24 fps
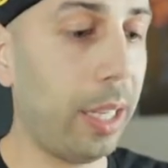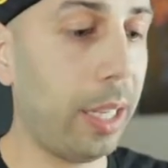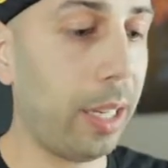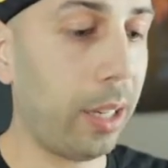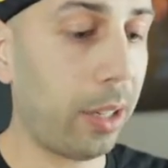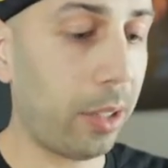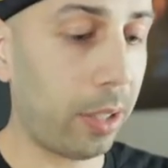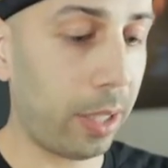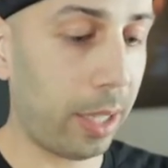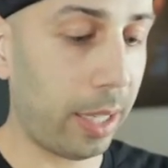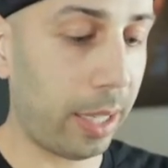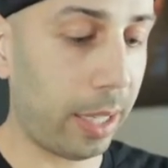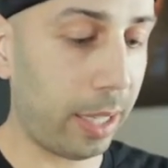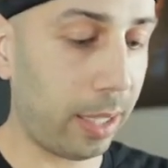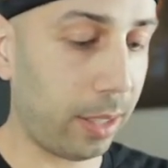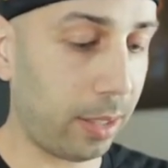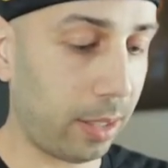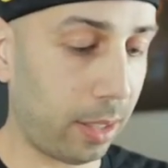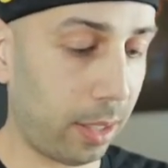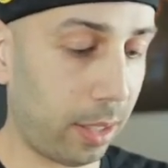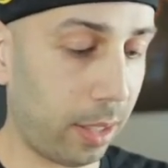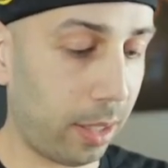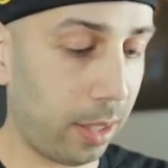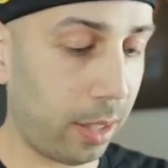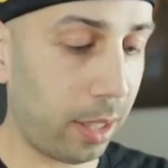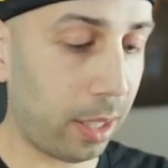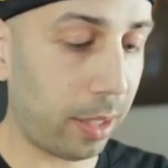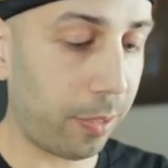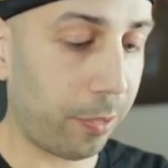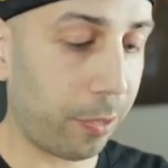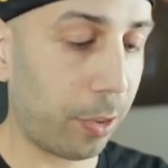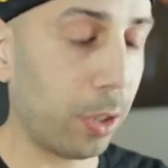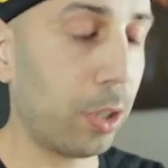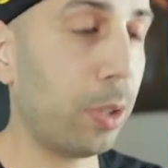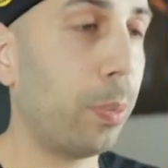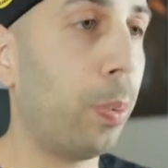here is the
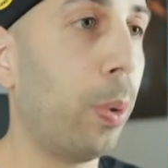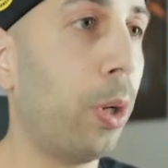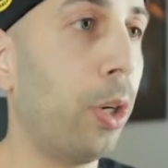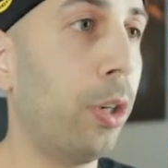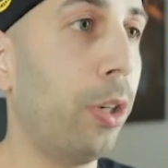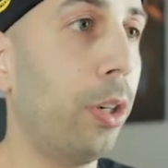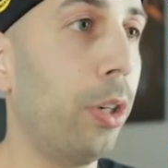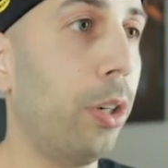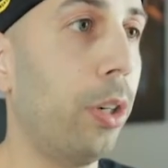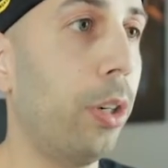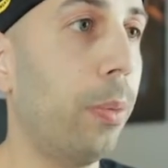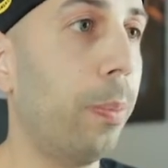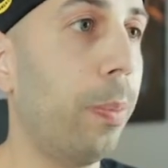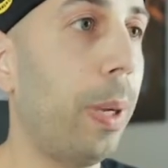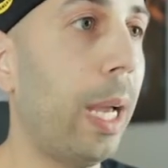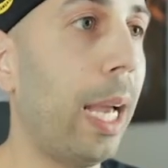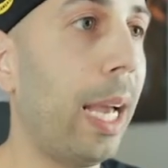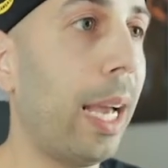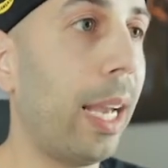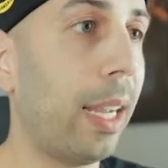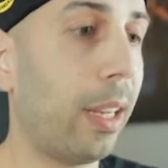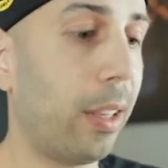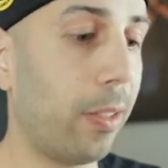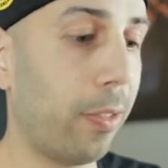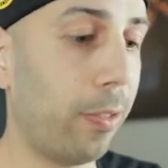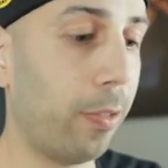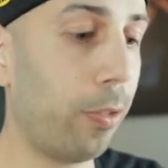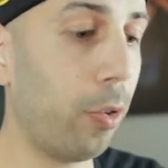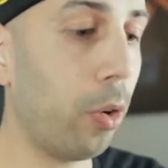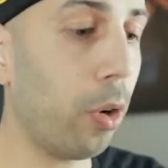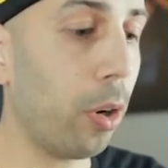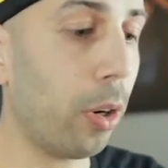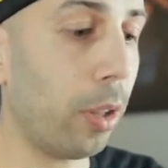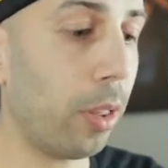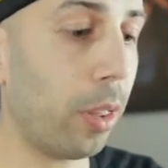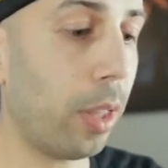first partner pack
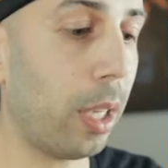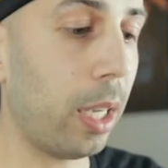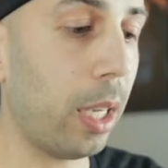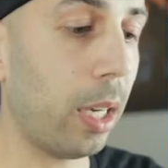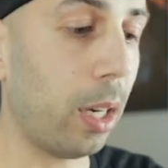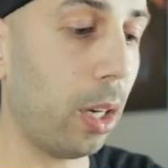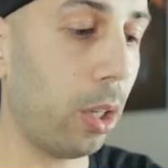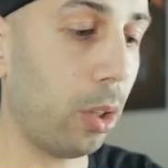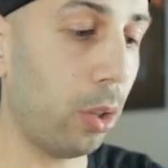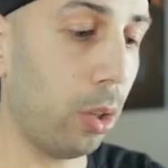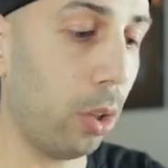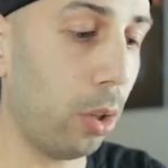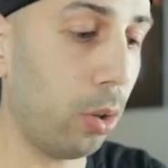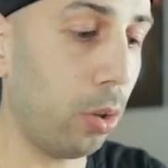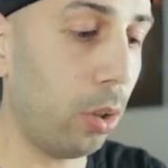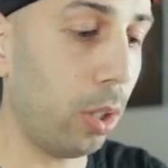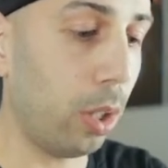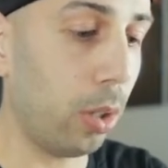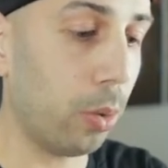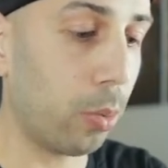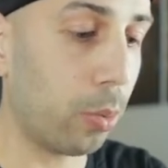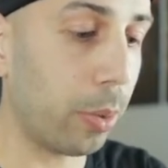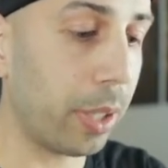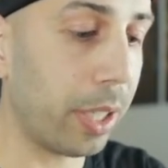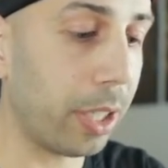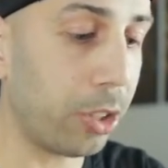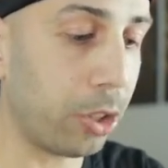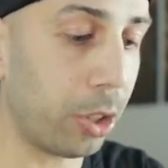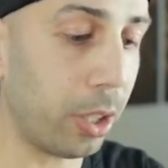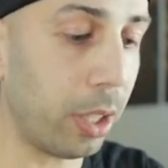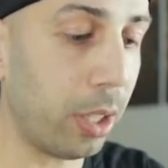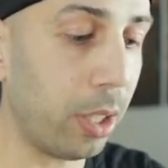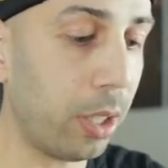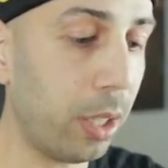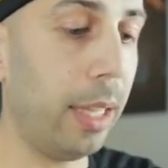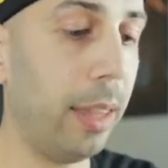for the Alola
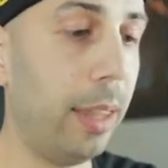region.